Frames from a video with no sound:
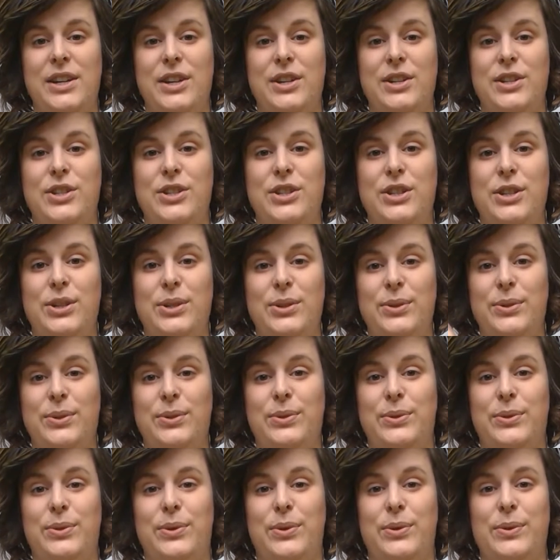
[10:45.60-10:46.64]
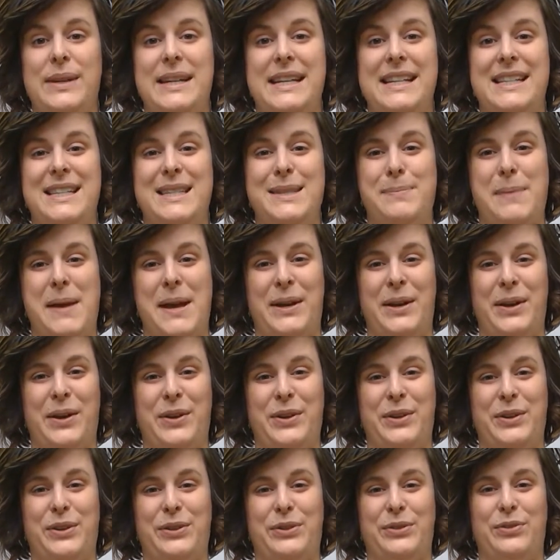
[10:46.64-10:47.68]
2 green
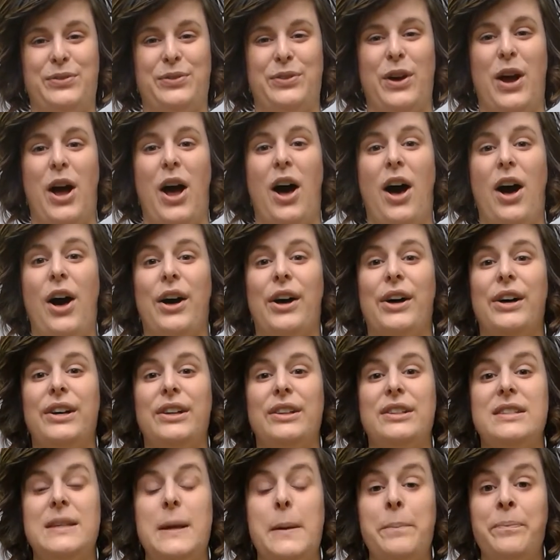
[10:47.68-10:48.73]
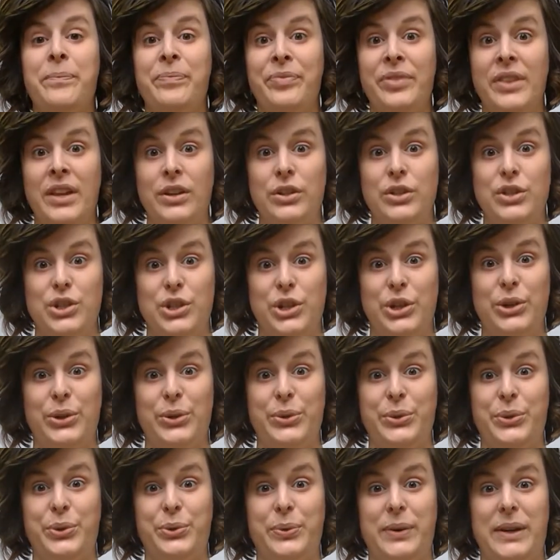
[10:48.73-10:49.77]
speckled frogs.
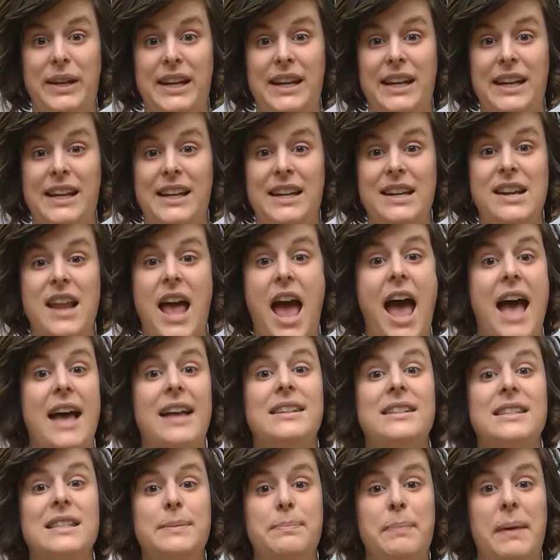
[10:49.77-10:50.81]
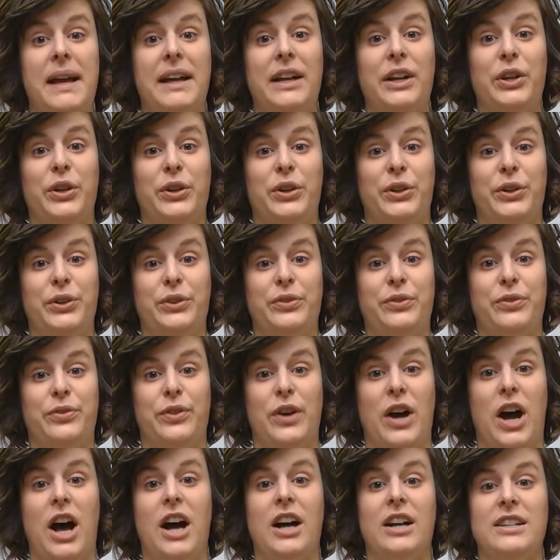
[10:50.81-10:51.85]
2 green and speckled
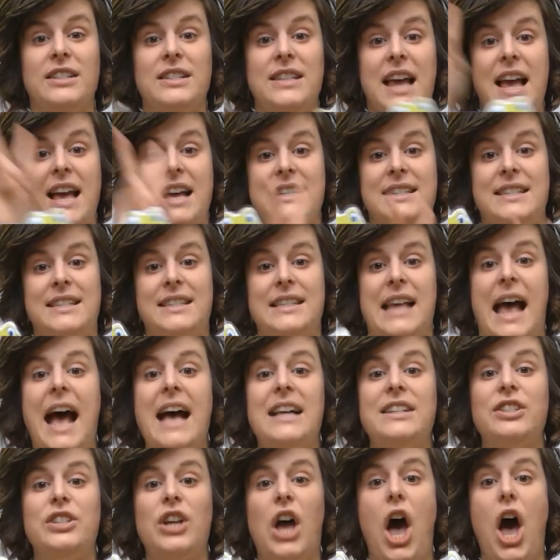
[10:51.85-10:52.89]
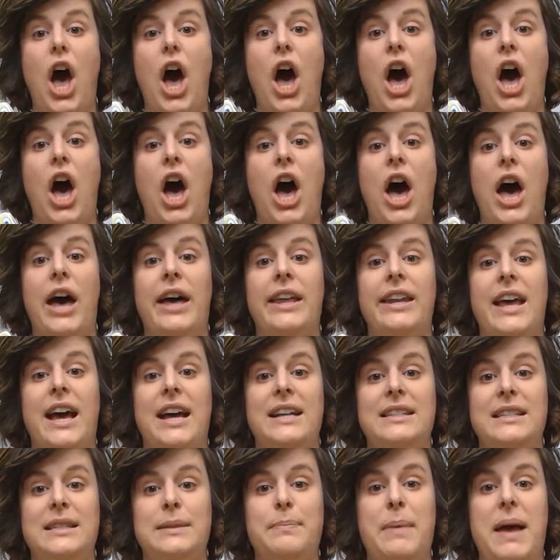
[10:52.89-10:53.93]
frogs sat on
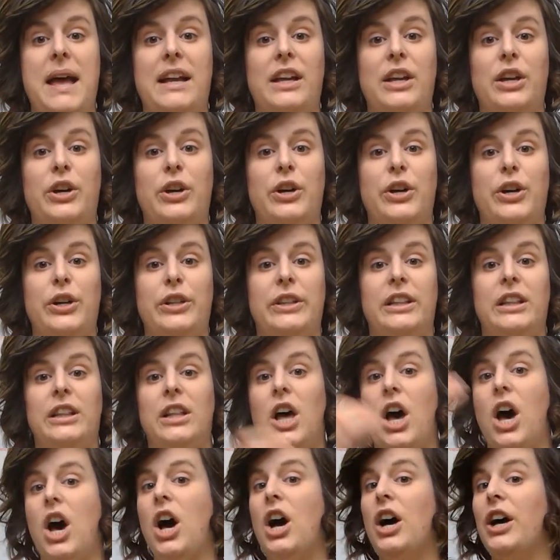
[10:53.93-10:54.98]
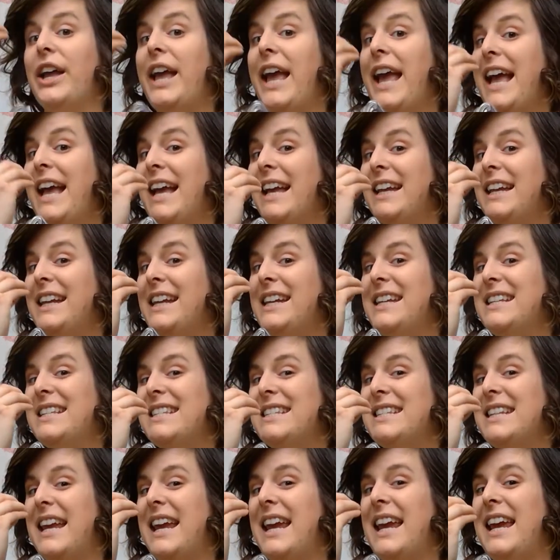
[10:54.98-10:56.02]
a speckled log,
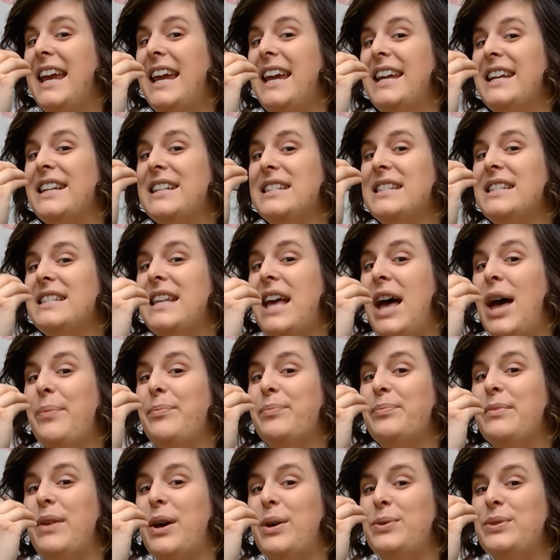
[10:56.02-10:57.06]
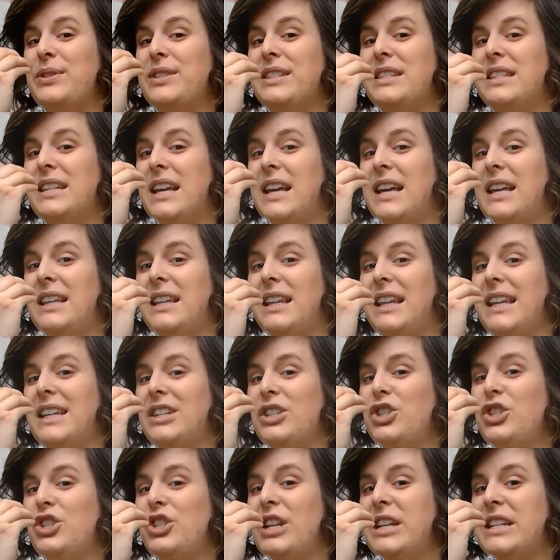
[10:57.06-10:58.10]
eating some most
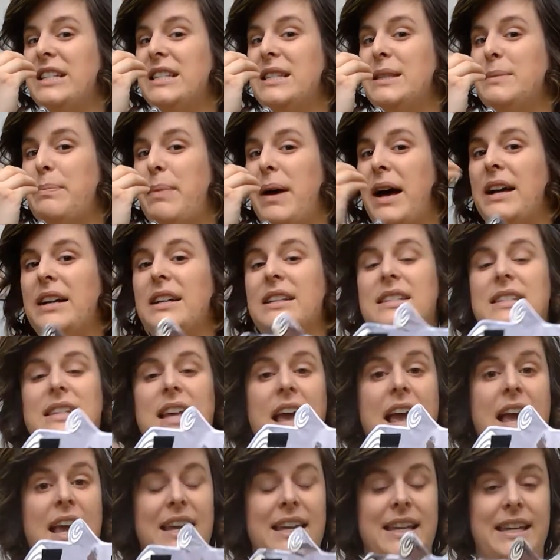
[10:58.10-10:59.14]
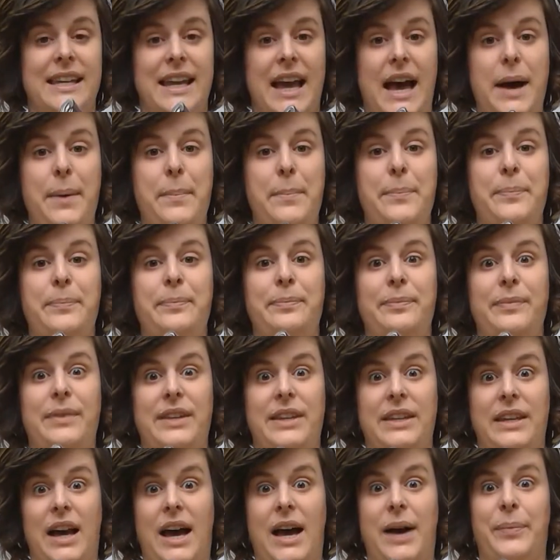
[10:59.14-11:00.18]
delicious bugs. Yum,
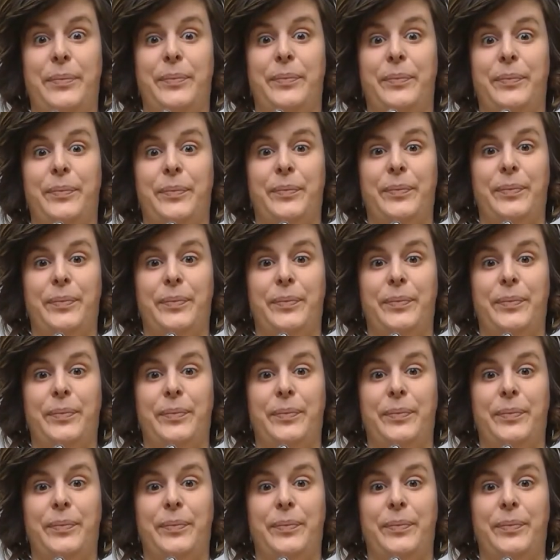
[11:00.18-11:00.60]
yum.